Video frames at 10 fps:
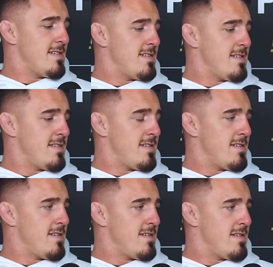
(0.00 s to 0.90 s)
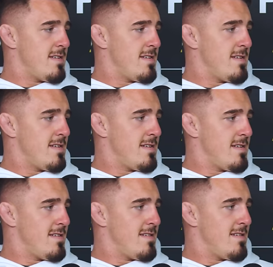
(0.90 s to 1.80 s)

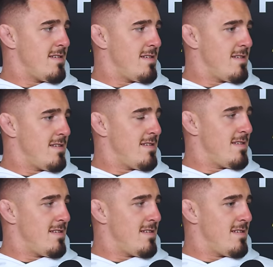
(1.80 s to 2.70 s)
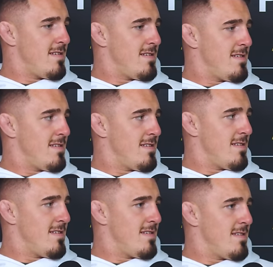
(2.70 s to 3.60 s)

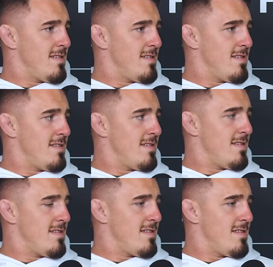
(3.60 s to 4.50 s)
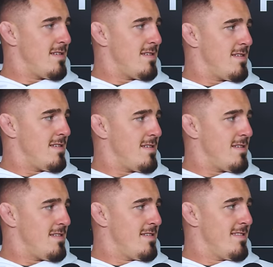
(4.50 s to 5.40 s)

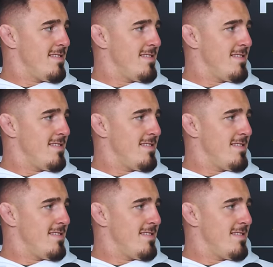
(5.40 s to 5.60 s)
This person isn't speaking.